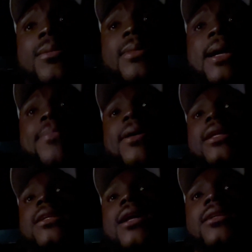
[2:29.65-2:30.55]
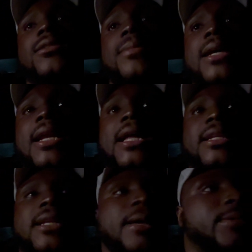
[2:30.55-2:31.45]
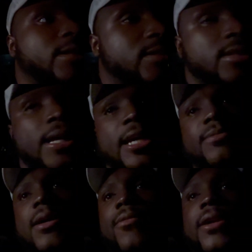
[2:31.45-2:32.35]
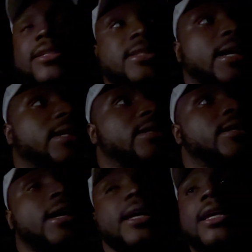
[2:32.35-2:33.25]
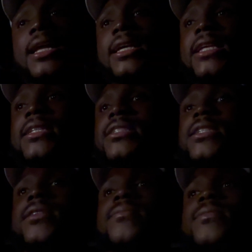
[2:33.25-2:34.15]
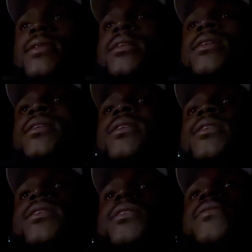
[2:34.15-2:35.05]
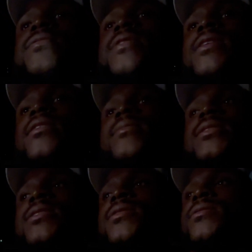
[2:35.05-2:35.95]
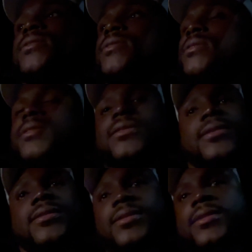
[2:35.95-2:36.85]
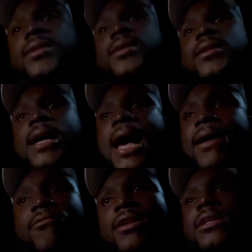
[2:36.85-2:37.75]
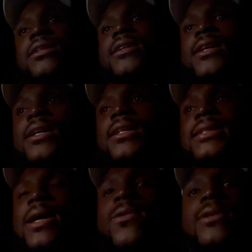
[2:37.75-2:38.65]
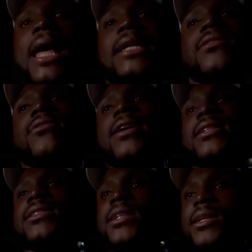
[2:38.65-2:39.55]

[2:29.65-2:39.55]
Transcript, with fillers: But I probably can knock some of that out today because today is my rest day. I ain't gotta hit the gym. You feel me? So uh, I really don't like the rest.